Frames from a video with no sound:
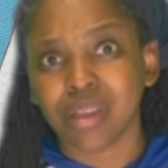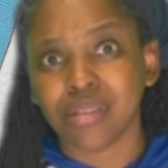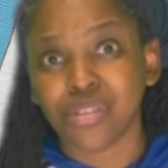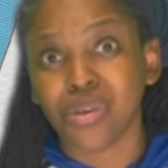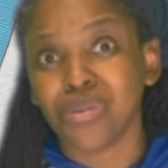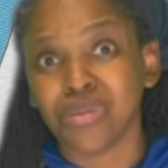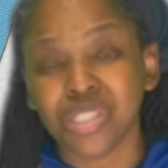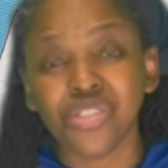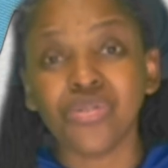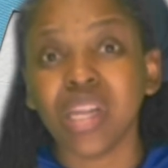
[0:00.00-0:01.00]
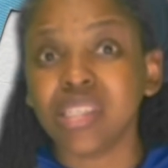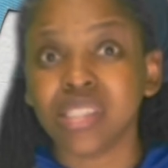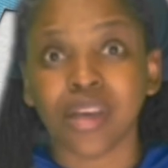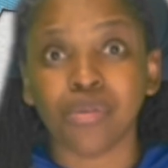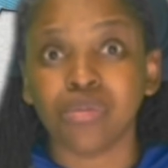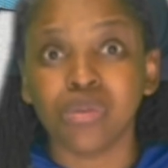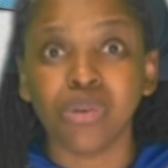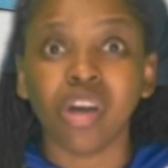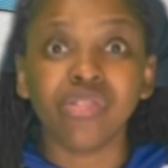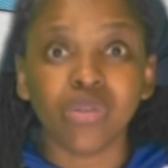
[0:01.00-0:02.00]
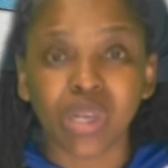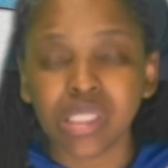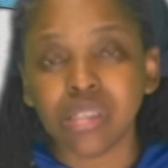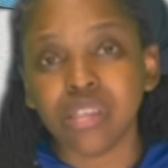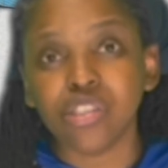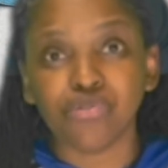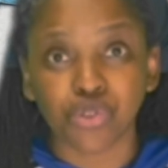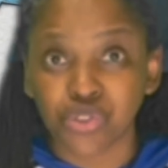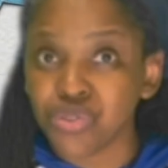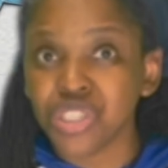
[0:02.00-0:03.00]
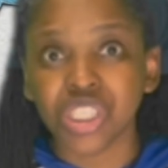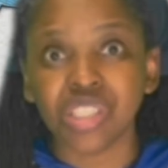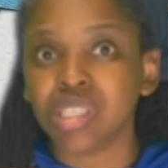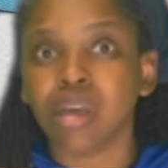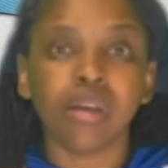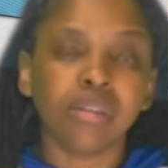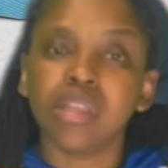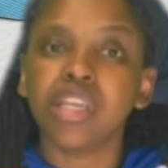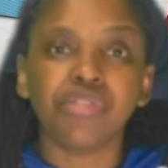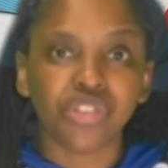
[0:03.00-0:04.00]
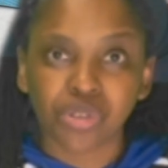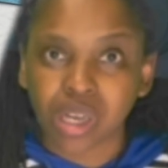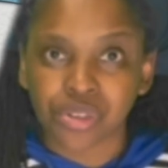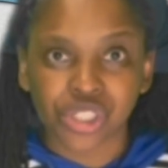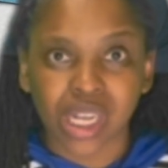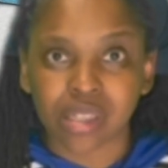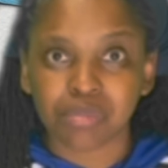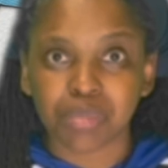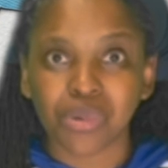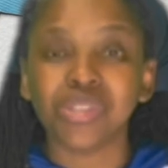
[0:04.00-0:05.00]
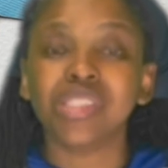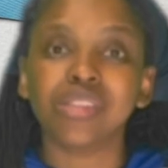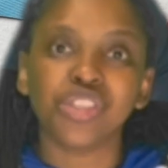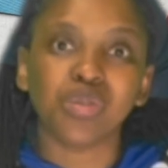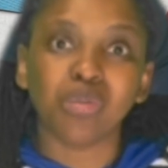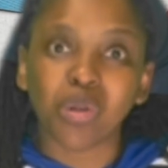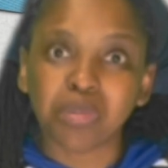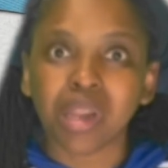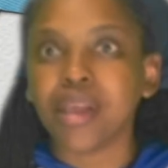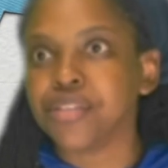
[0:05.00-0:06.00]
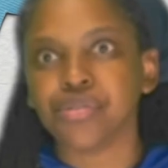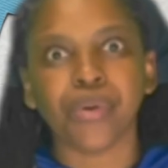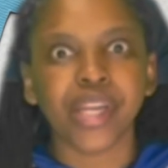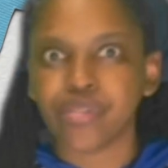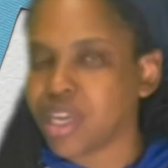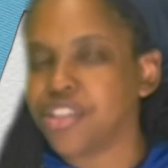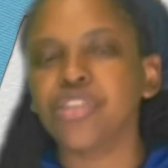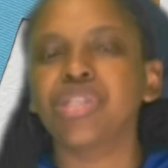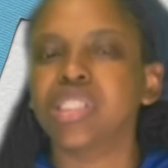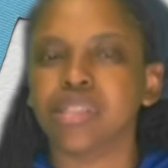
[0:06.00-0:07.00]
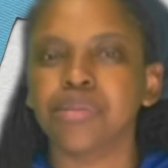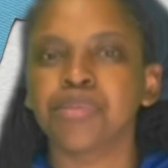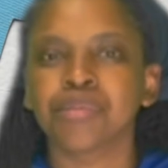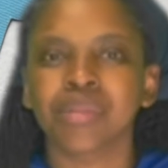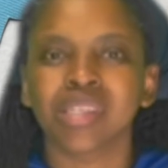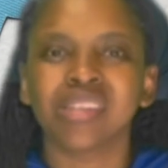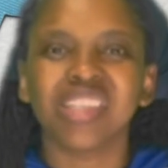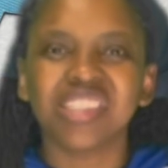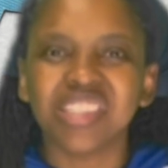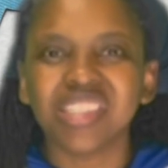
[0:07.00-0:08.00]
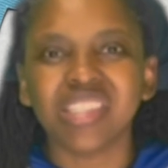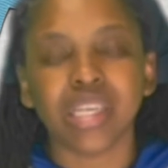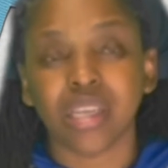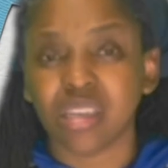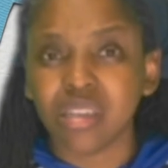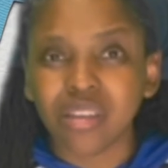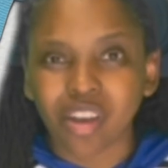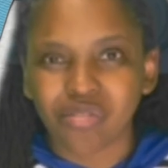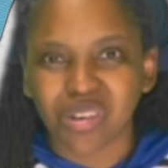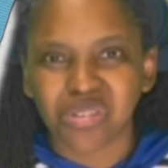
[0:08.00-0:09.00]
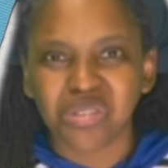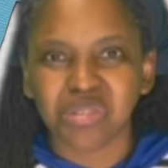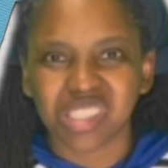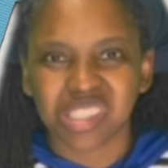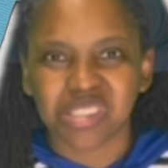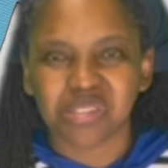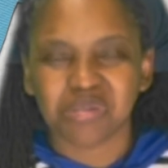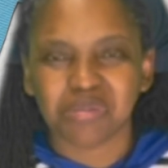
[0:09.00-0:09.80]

So it's too late now. We were on the waiting list for 2 years. They never took our child because it's a small place or whatever other reason. They didn't take any of our twins.